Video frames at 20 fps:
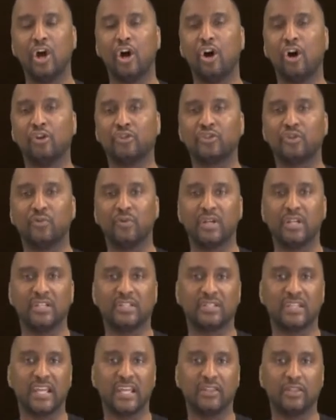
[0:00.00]
Also
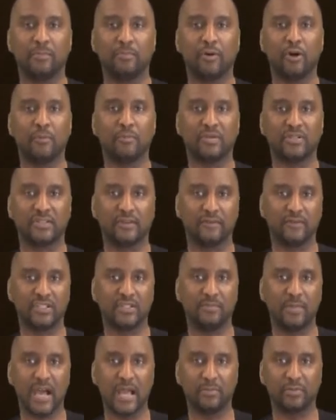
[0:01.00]
understand the purpose of this
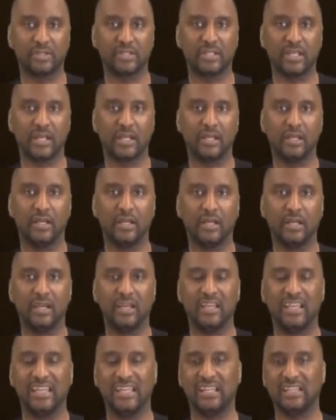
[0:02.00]
Bible study.
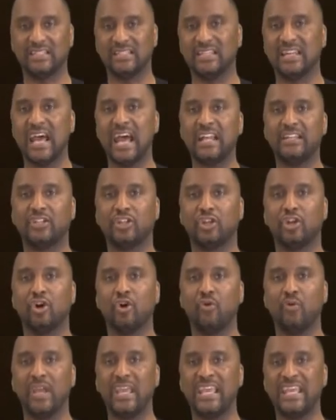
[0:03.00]
It is not to
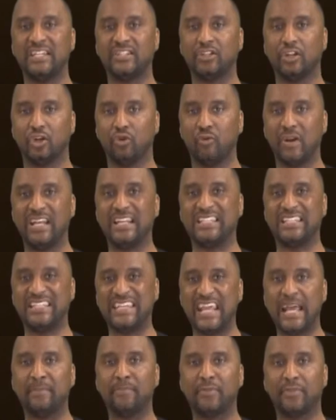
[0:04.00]
go into great
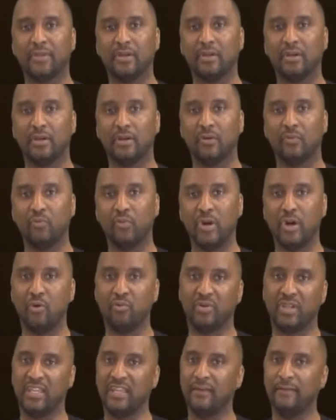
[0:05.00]
depth. We
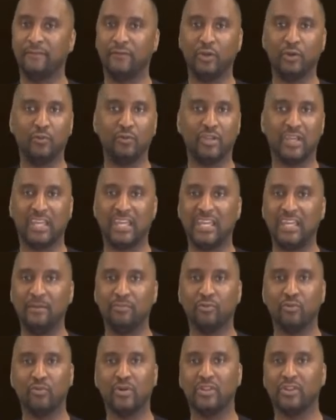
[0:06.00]
don't give you the
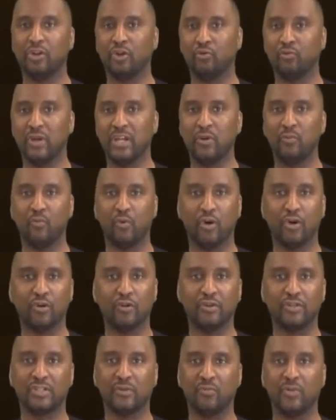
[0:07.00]
Hebrew and the Greek
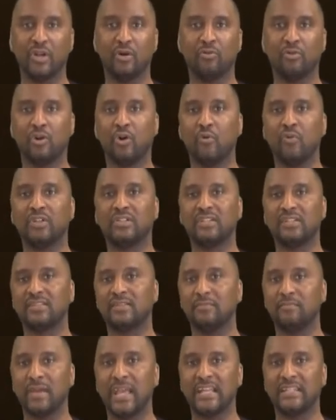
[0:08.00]
words, and we don't go into
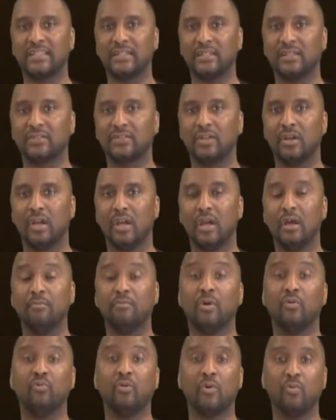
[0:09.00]
semantics.
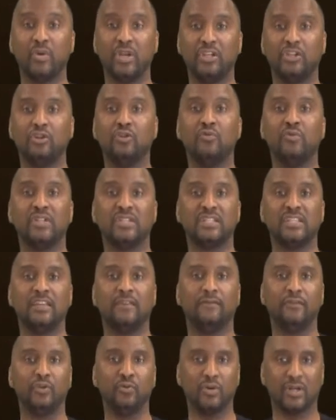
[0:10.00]
But what we do is
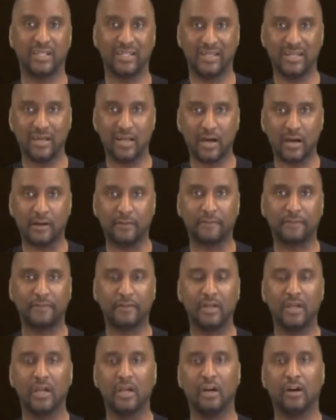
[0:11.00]
give you enough
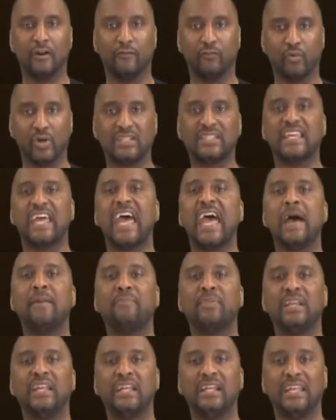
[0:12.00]
of what's
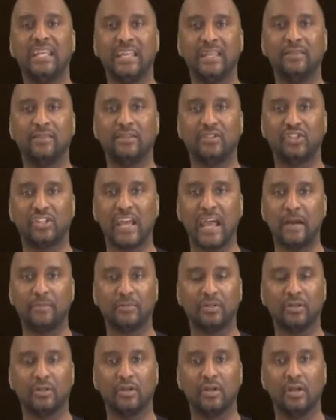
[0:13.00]
happening in the
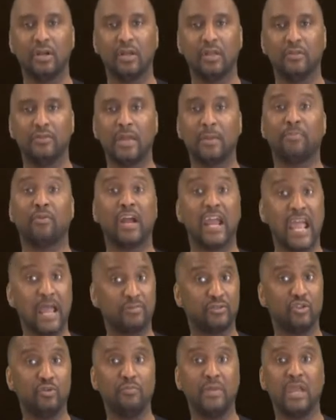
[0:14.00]
chapter that
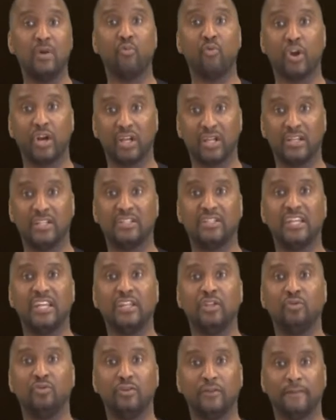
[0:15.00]
perhaps you may want to
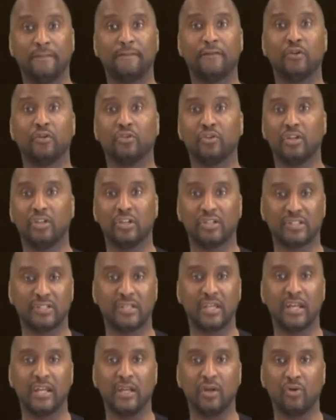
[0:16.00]
continue to further your
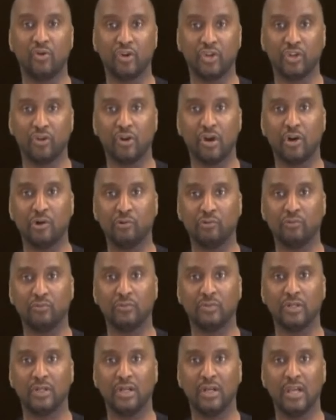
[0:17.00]
study on your own.
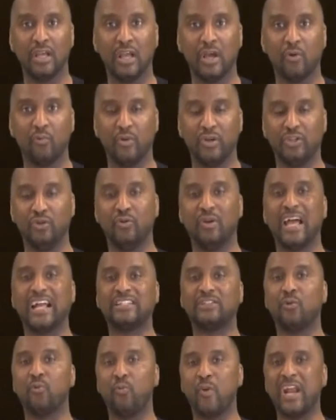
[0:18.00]
We do
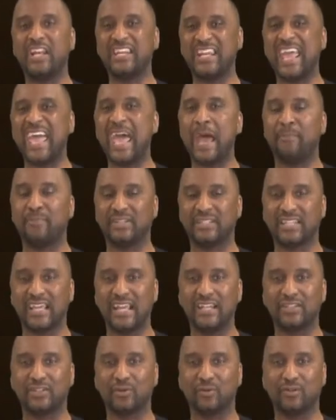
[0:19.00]
like to whet your
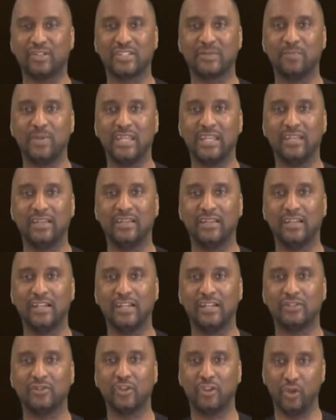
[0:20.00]
appetite, so to speak,
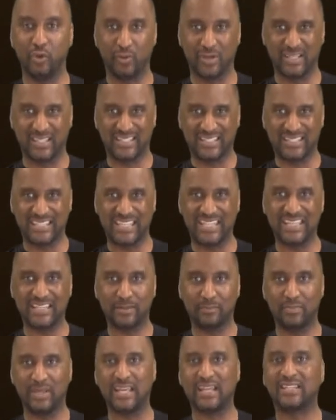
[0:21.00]
so that you can see
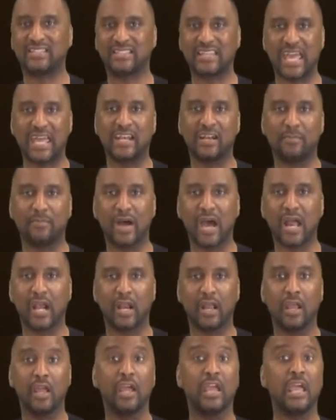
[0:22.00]
it, be excited about
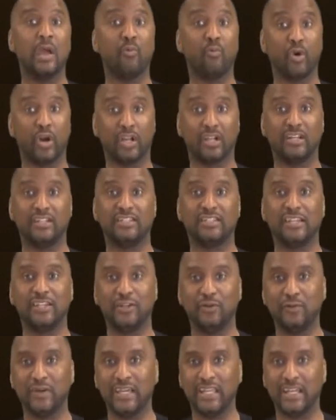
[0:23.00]
it, and want to
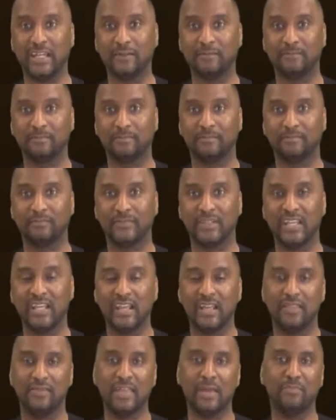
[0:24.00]
continue in it.
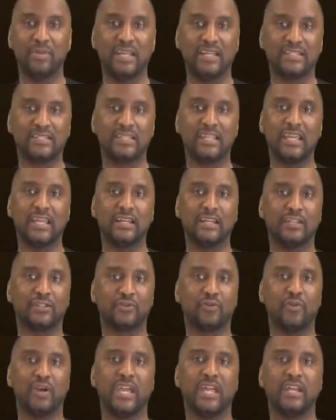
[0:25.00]
That being said, let's
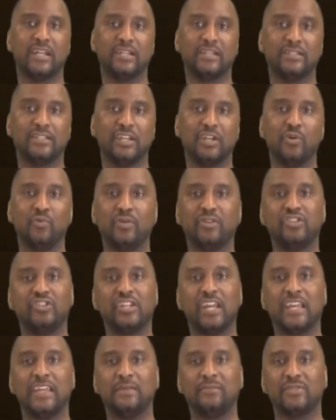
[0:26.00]
go ahead and continue with
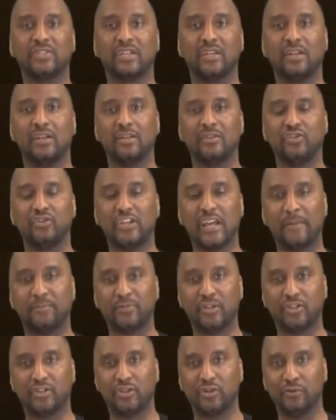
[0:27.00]
James
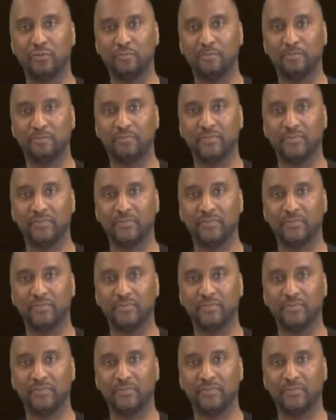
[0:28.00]
chapter 2.